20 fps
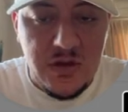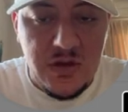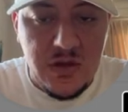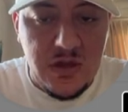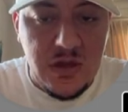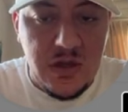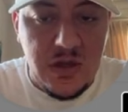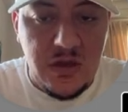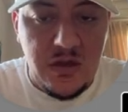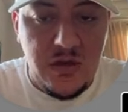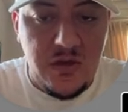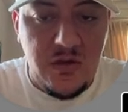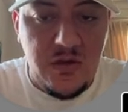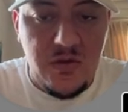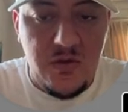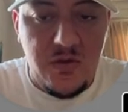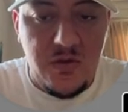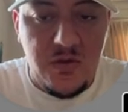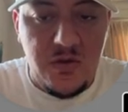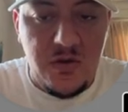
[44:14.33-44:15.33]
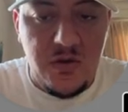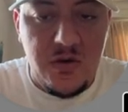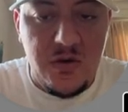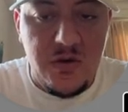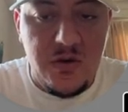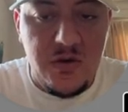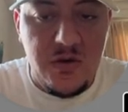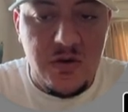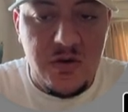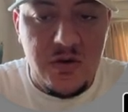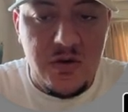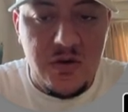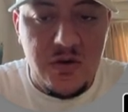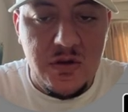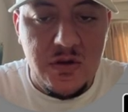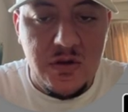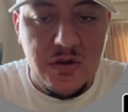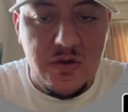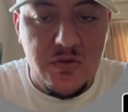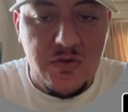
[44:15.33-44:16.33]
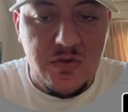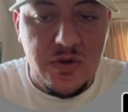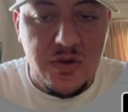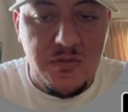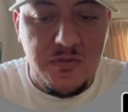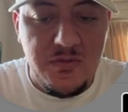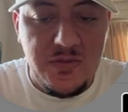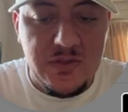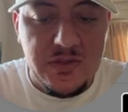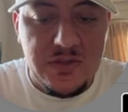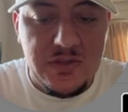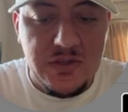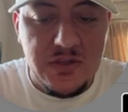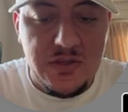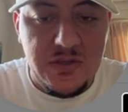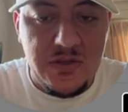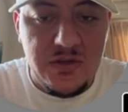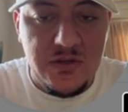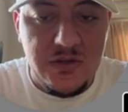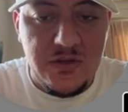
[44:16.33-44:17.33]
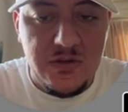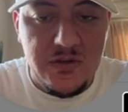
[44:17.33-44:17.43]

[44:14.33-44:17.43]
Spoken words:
get your dream position?